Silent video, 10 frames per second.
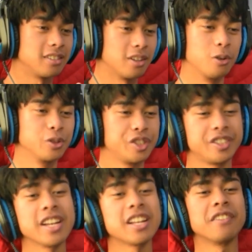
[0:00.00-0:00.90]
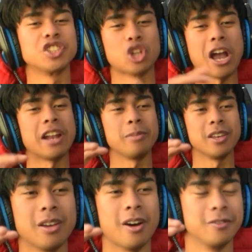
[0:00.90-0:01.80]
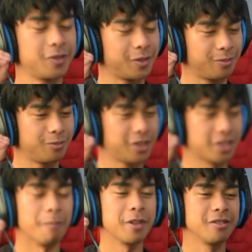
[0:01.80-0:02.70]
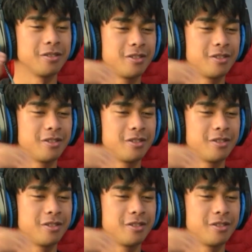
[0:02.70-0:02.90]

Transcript: You know, she's thinking of a strategy of something.